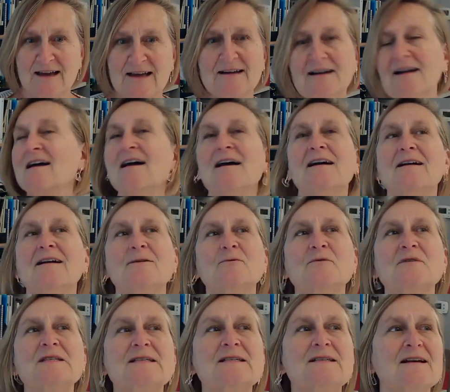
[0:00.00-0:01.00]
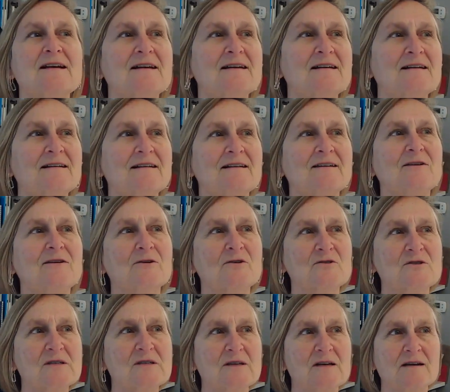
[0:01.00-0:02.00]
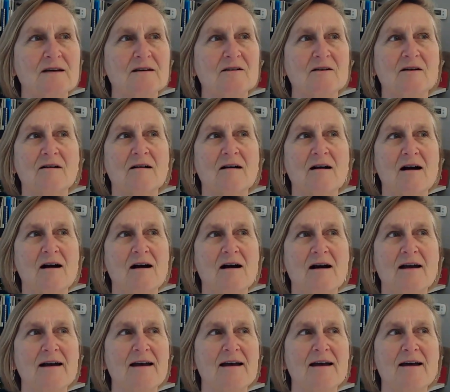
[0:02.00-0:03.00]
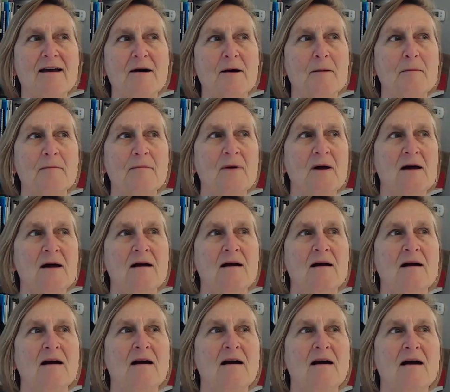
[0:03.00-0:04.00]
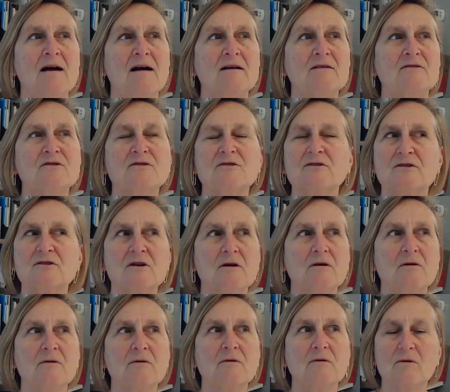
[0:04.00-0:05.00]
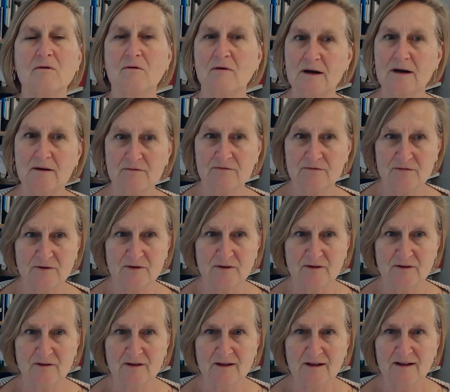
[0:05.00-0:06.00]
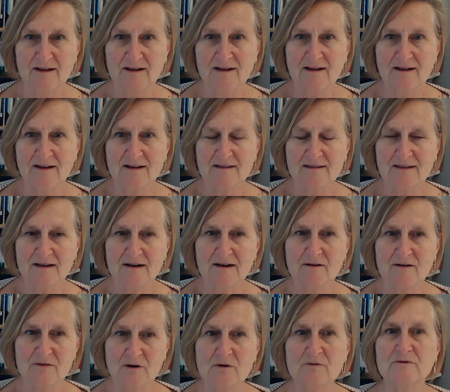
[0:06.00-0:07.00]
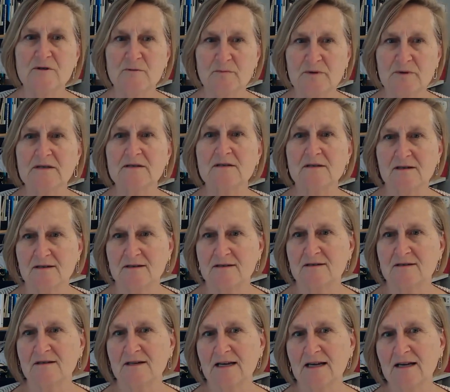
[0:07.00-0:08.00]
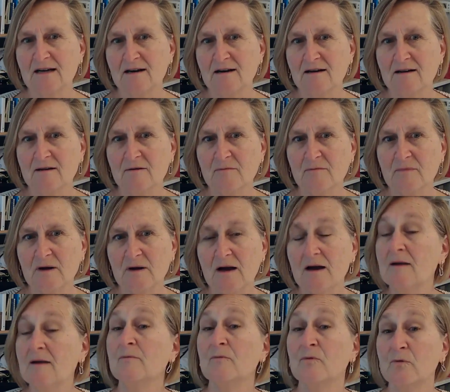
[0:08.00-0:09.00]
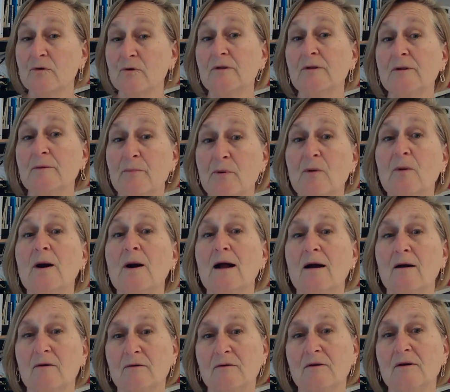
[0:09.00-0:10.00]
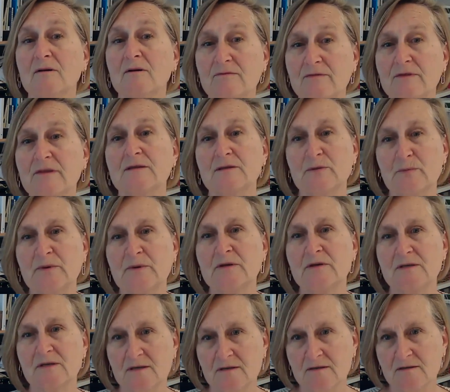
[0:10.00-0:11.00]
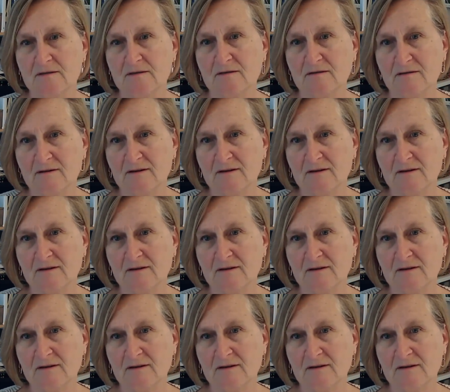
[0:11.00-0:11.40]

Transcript: And I would say years later, I am so grateful that I've owned a business, and I'm really proud of this business.